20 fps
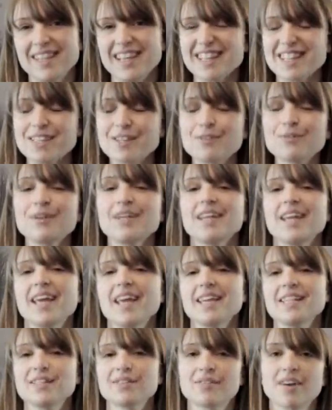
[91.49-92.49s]
That's three
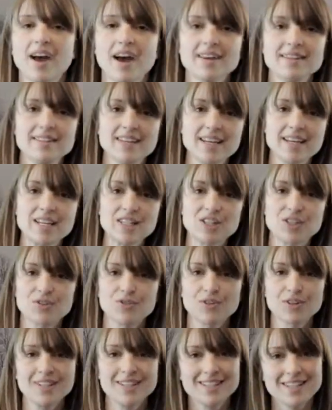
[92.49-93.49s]
days of contests,
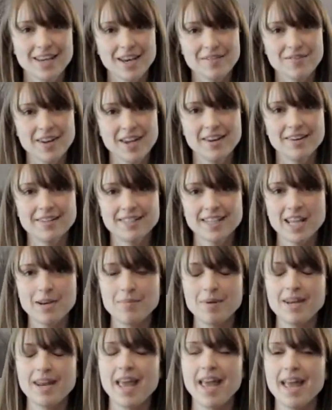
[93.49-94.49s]
free stuff,
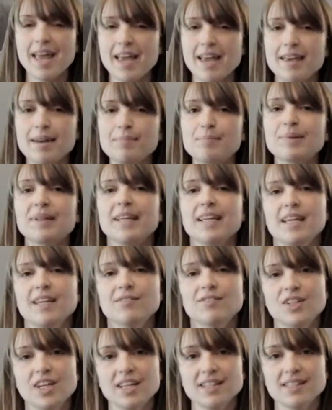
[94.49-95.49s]
entertainment, and plenty
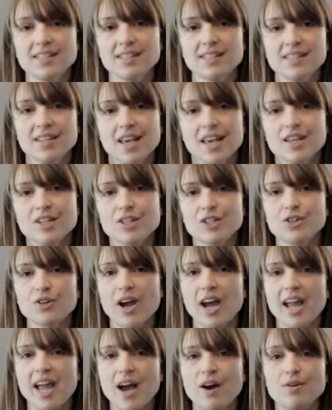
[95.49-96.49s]
of chances to
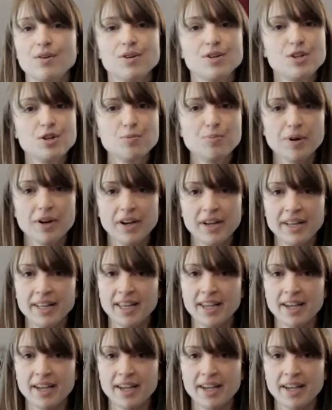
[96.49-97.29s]
try out new Burton